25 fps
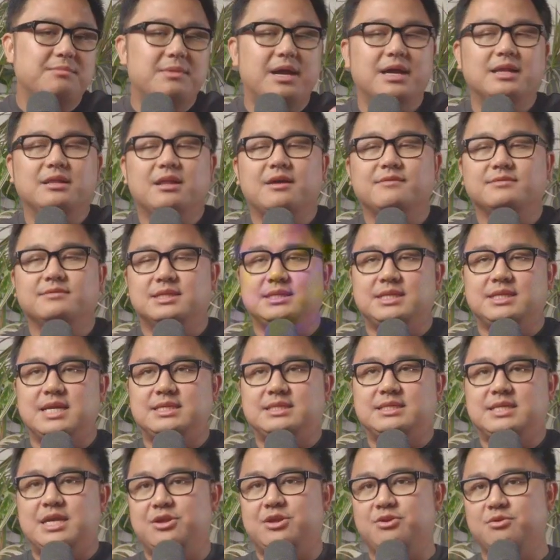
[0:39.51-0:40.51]
I love the
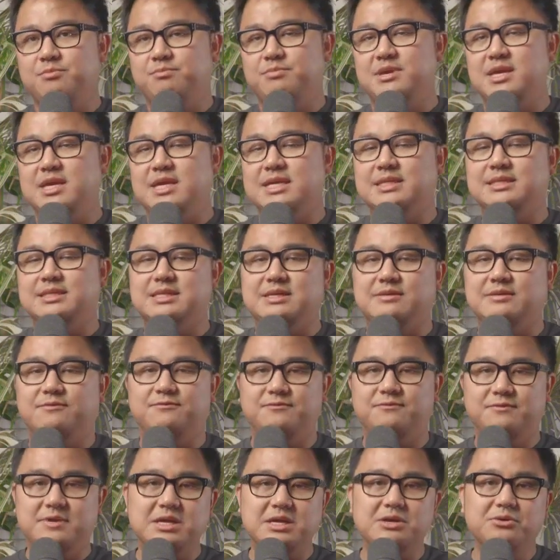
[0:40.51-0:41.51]
titanium PET
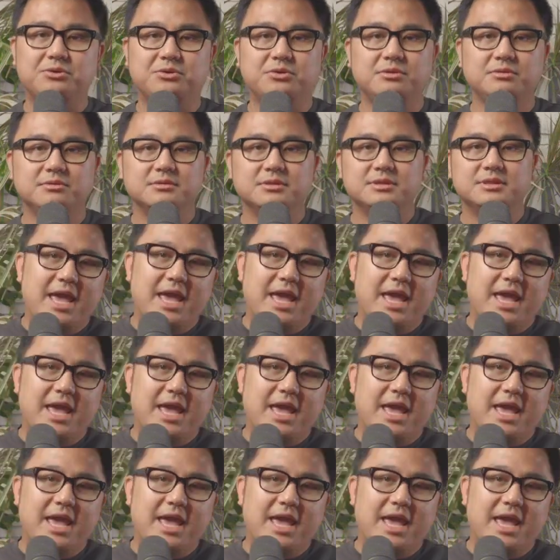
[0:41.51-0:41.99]
feel,